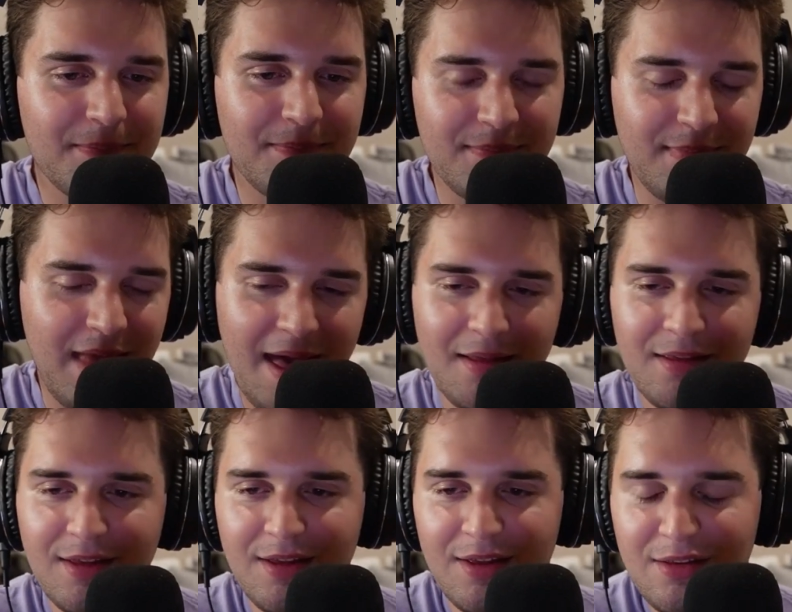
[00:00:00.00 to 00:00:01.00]
Yeah.
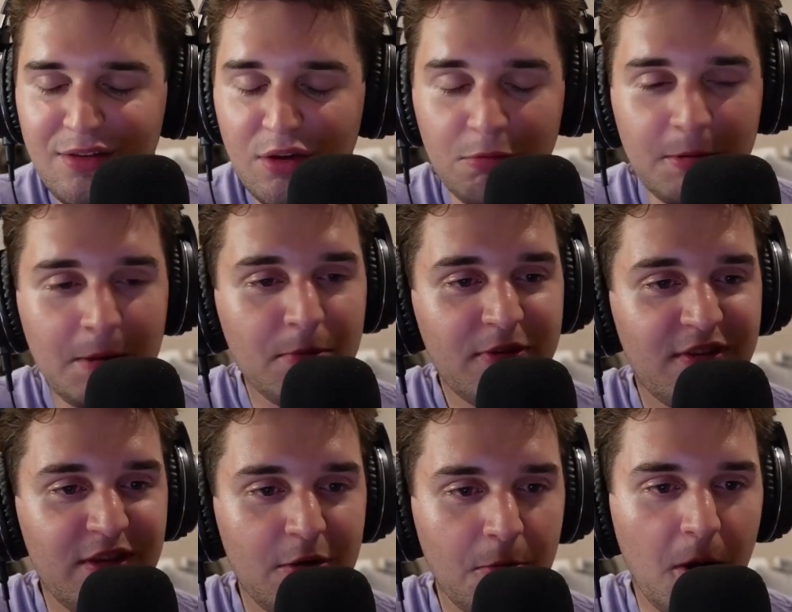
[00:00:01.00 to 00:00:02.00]
So we will
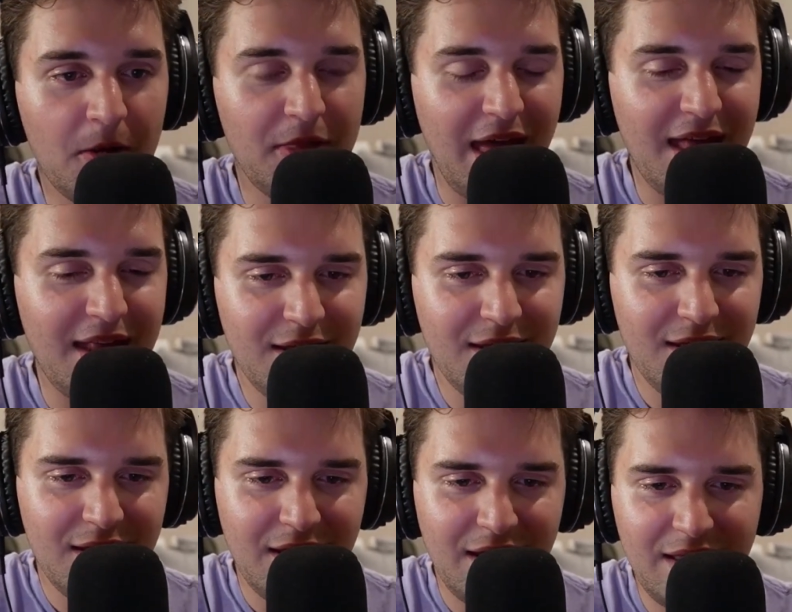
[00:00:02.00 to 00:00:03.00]
see you all then.
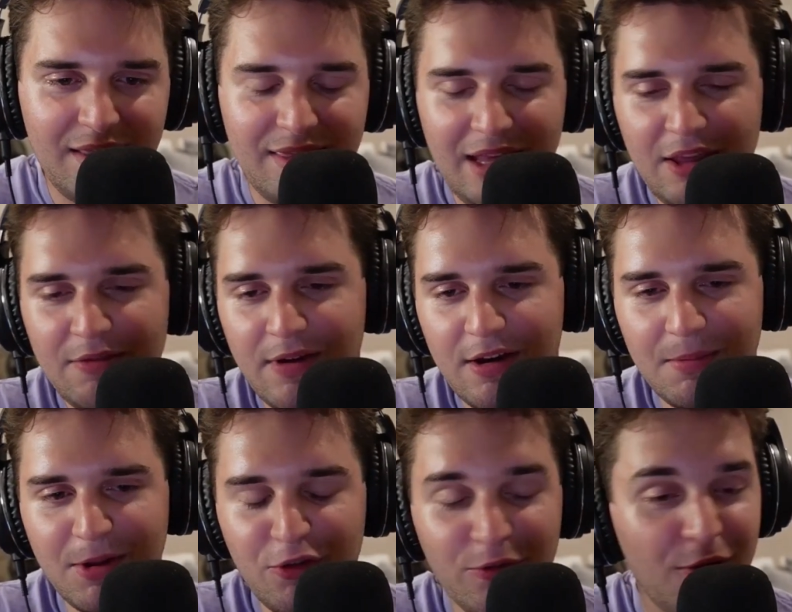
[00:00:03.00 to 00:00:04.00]
Thank you very
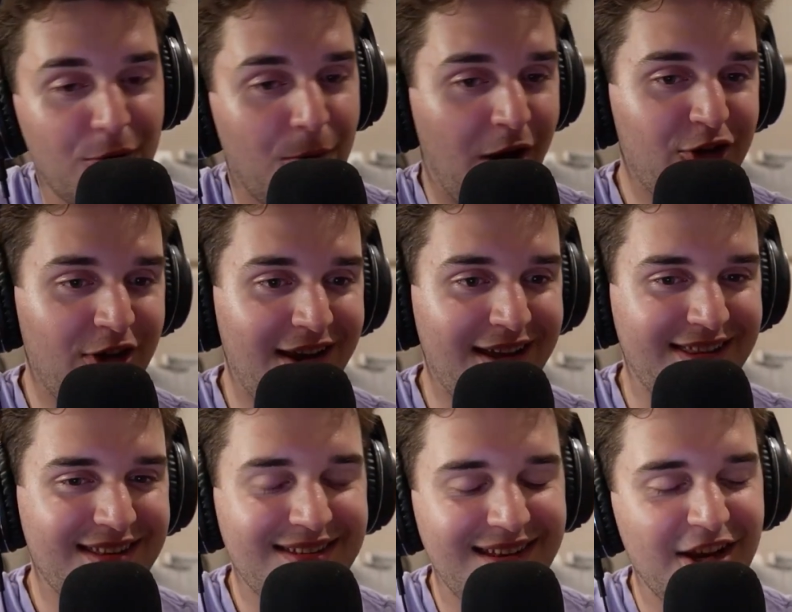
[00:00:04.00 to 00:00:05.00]
much for watching and
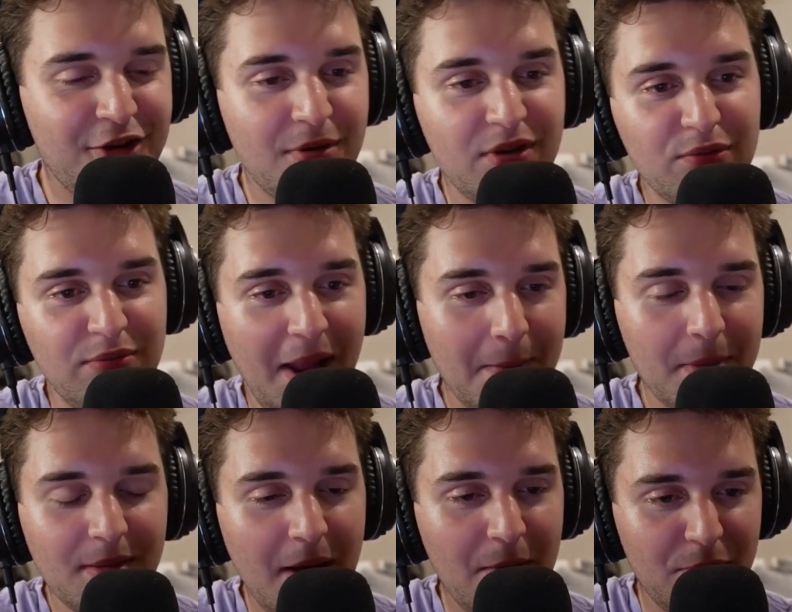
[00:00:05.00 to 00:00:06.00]
listening to us ramble
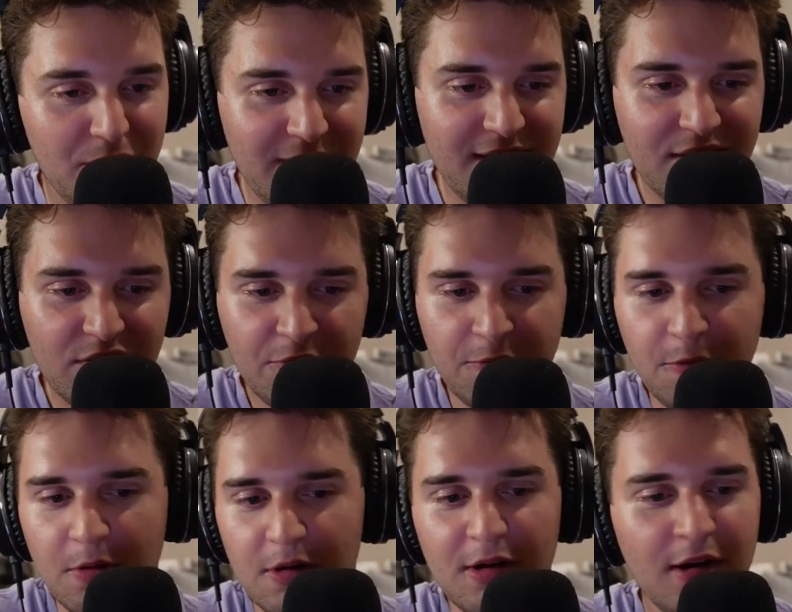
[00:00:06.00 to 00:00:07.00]
about movies
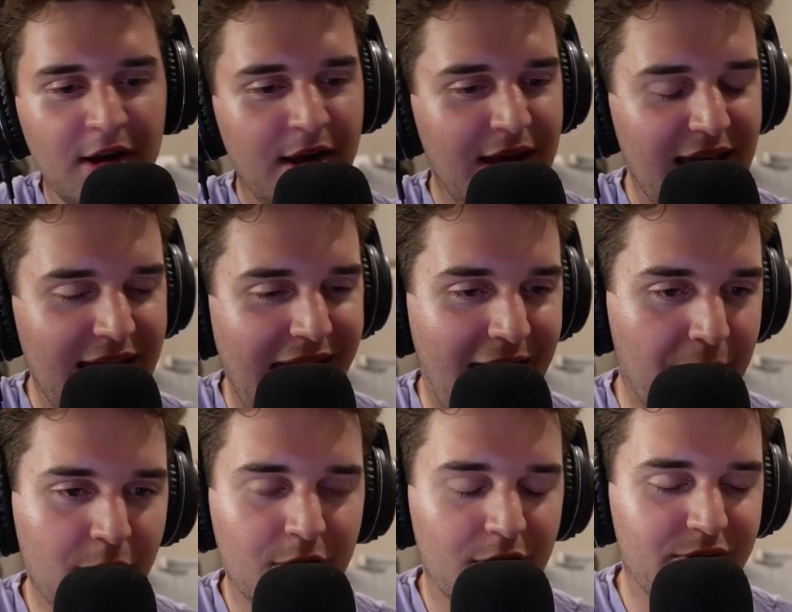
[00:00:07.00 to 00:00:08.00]
for an
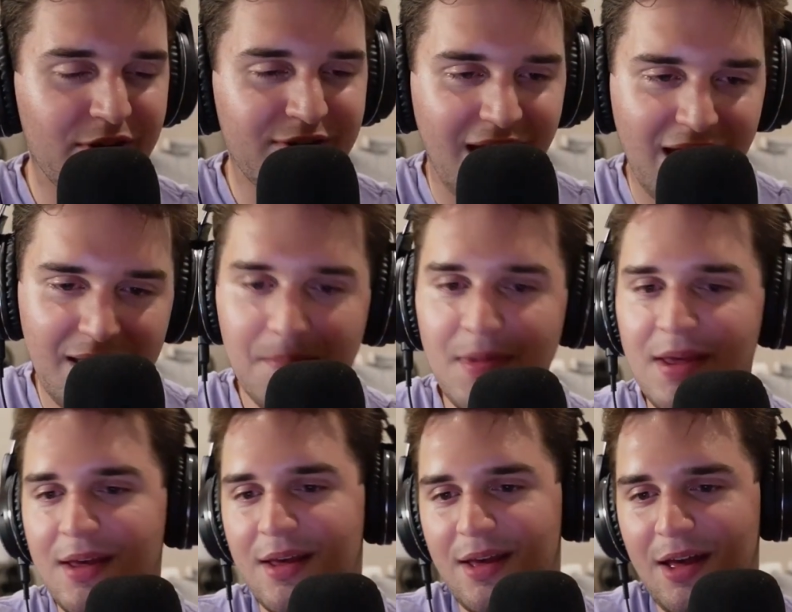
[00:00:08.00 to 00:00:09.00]
hour of your time.
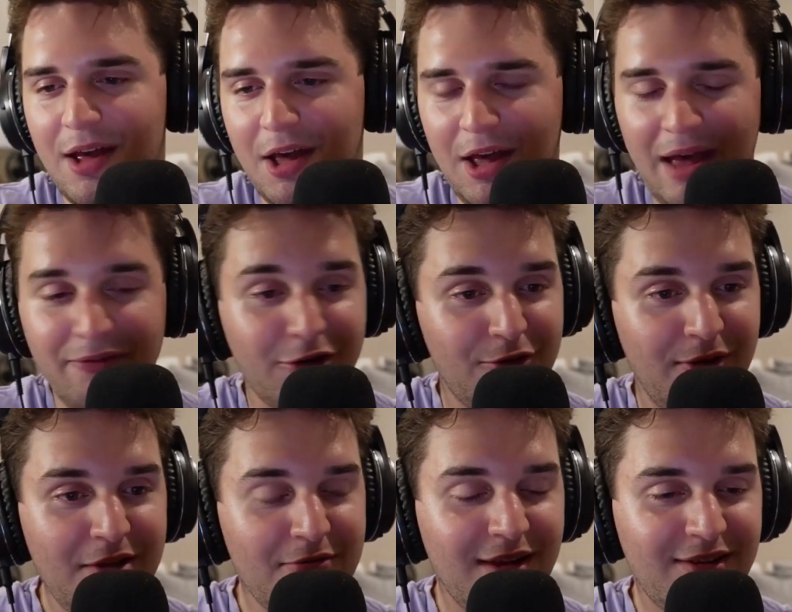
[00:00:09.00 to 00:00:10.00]
Have a
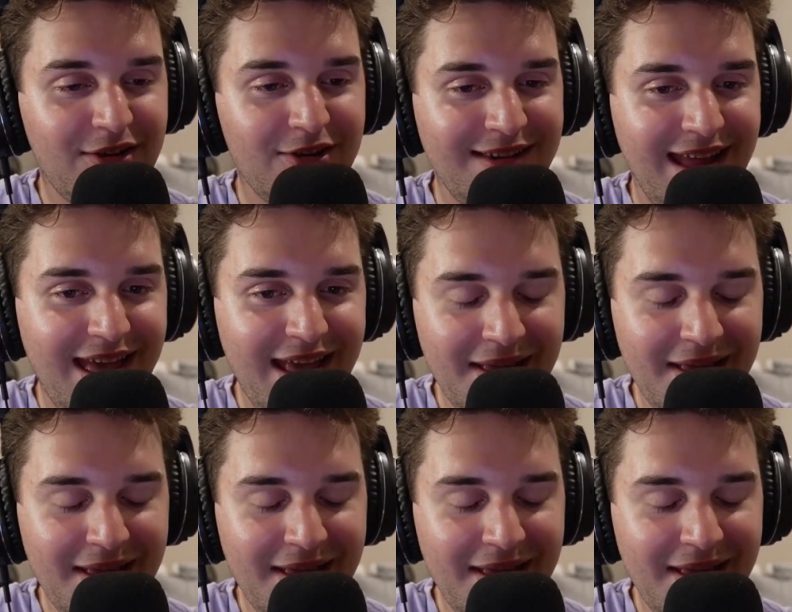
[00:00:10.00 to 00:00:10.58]
great rest of your day.